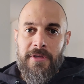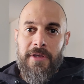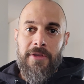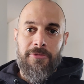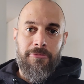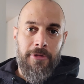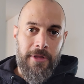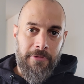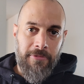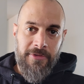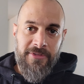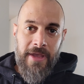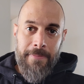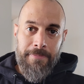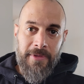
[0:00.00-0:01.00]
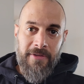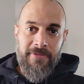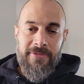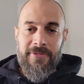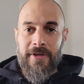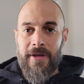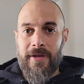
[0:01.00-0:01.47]
He's really receptive,
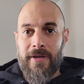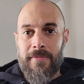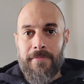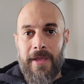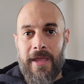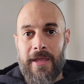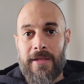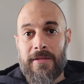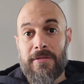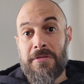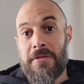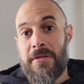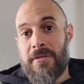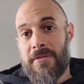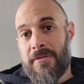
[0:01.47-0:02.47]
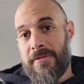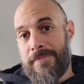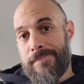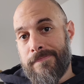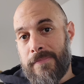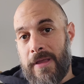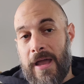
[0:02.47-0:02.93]
and
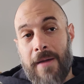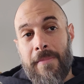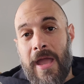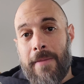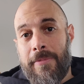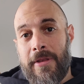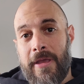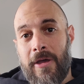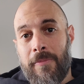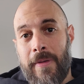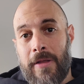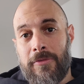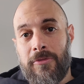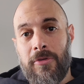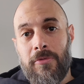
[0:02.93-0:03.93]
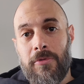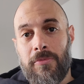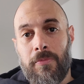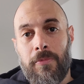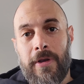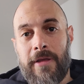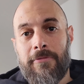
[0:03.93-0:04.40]
I'm happy to help out too with
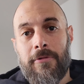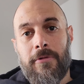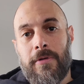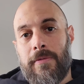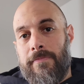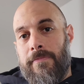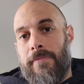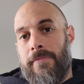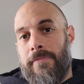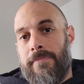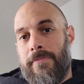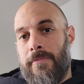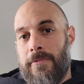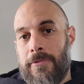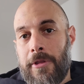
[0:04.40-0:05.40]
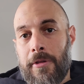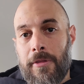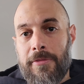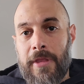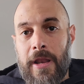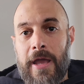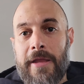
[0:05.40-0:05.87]
whatever little
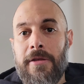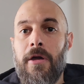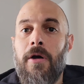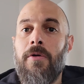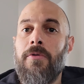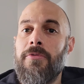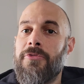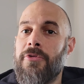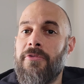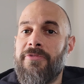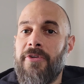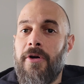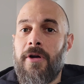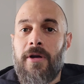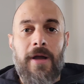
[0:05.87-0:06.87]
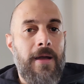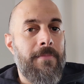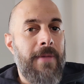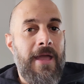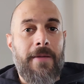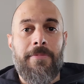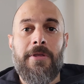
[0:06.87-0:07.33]
that I know so far. I'm
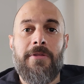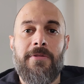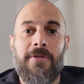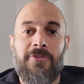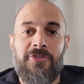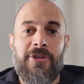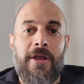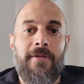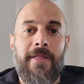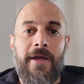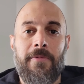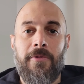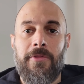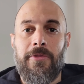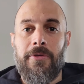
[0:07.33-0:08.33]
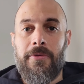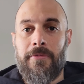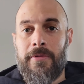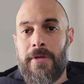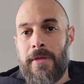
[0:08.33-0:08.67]
happy to share that with you.